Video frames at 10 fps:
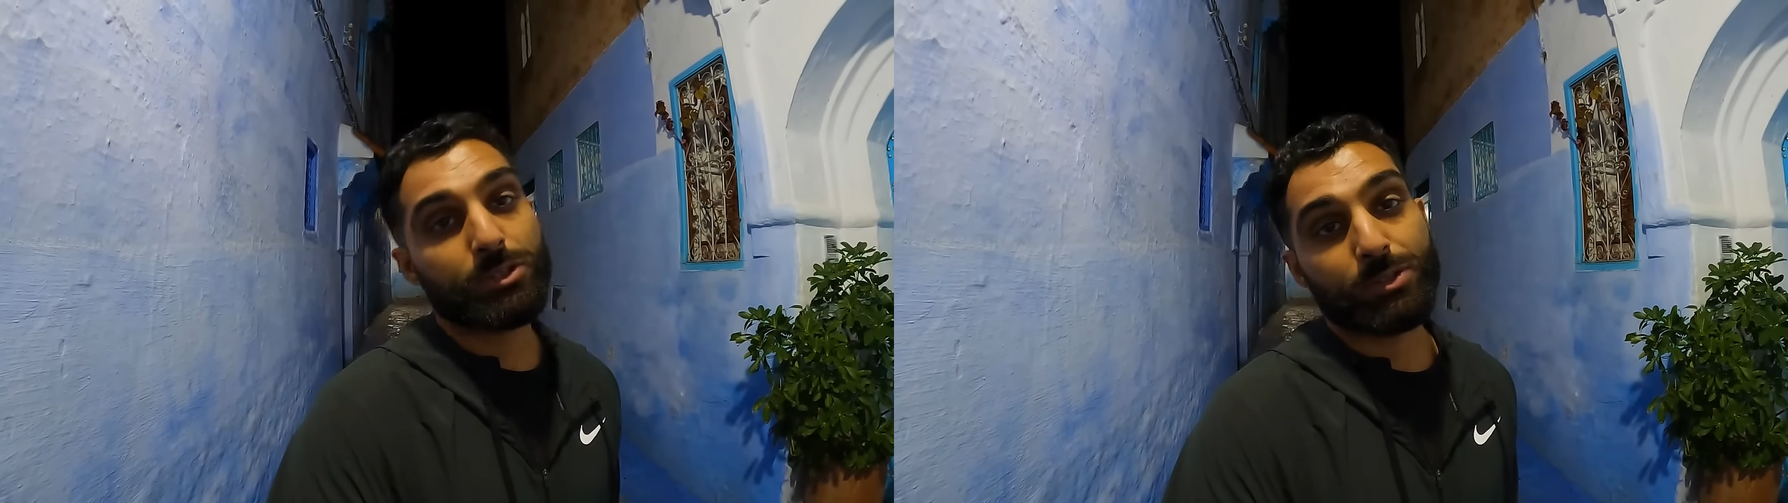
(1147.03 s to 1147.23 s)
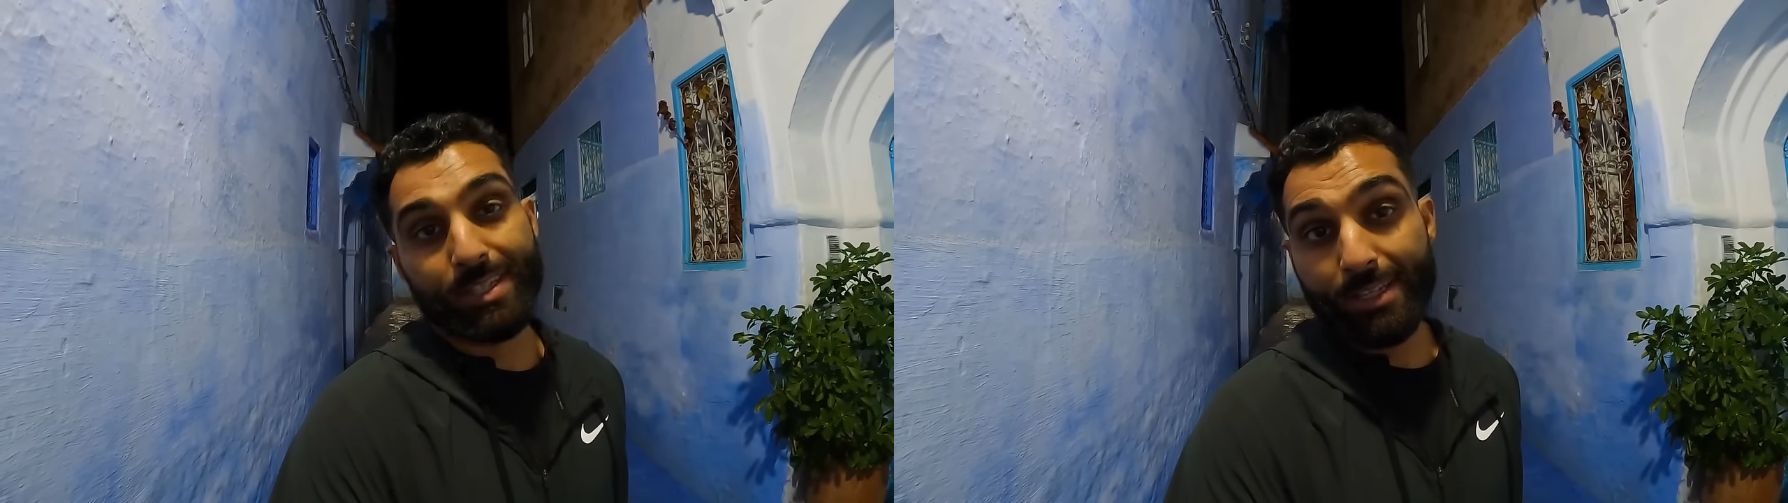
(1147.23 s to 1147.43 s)

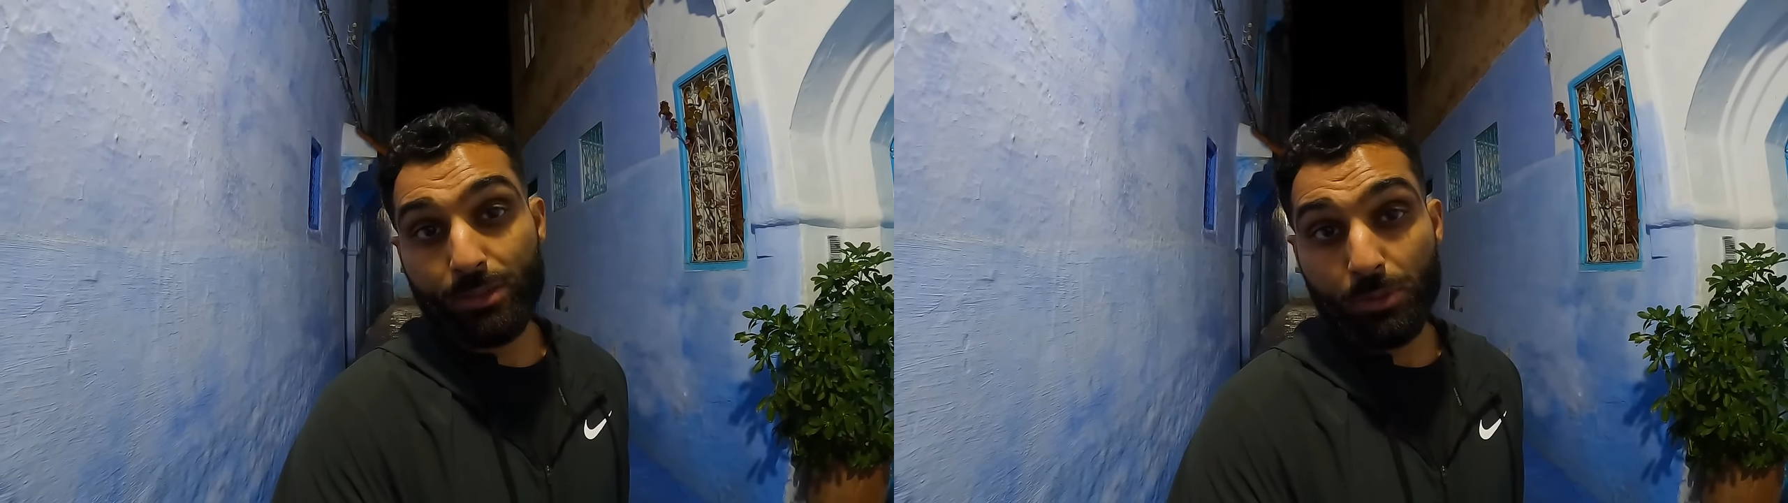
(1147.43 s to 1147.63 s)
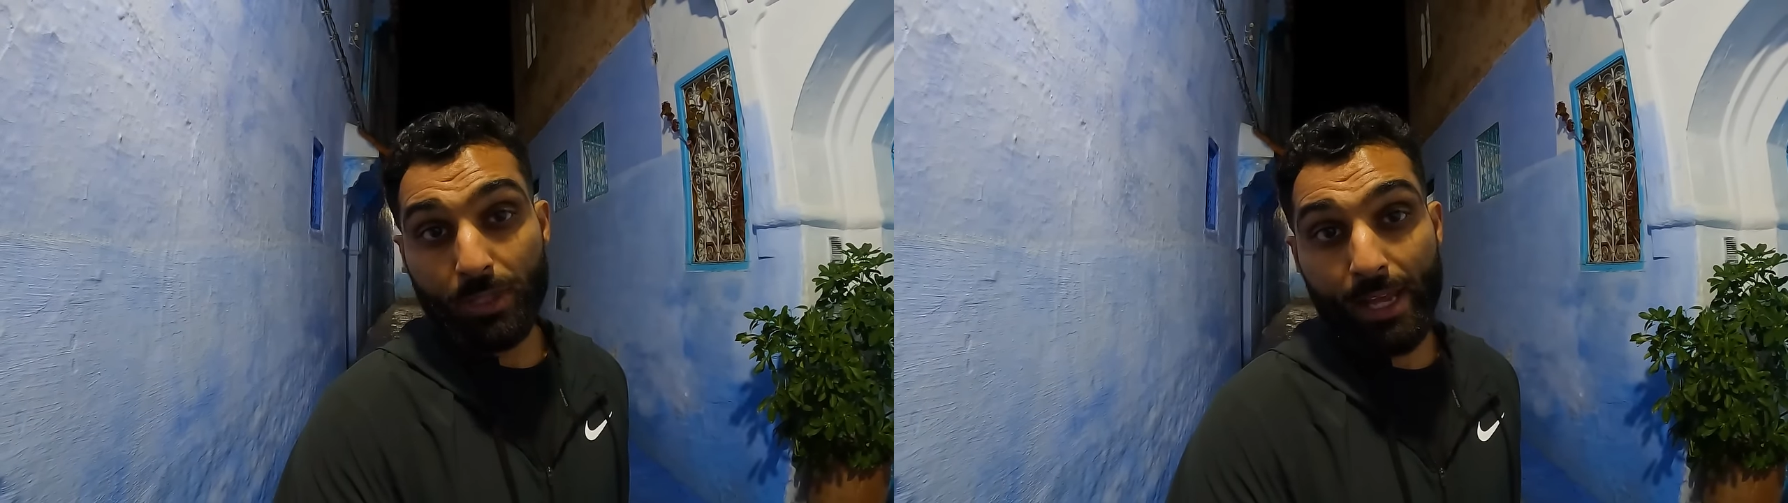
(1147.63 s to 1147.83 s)
So stay
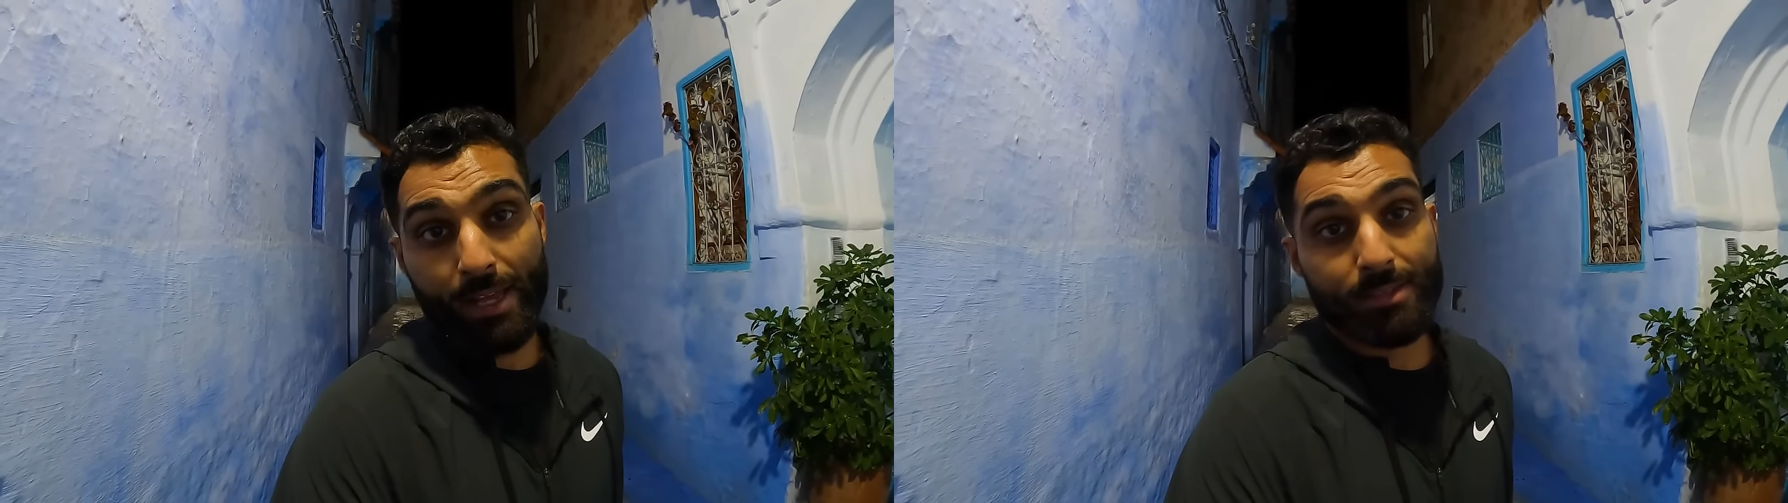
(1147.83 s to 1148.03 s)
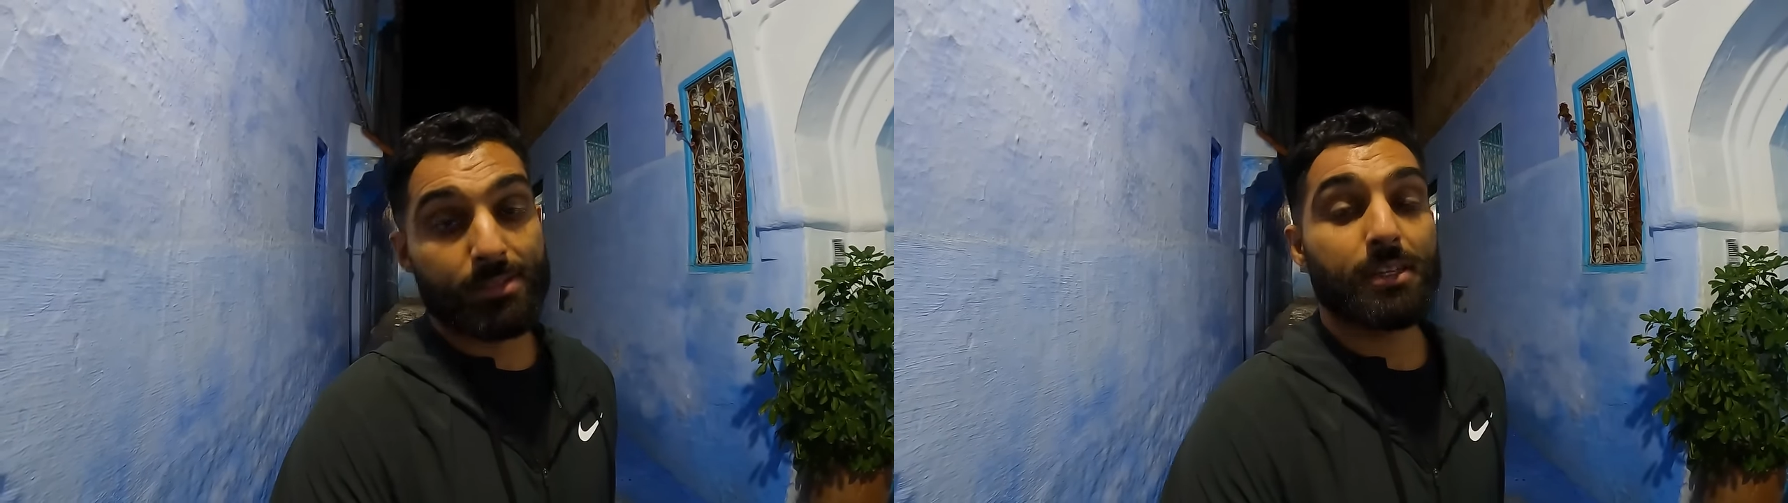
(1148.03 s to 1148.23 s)
tuned, guys.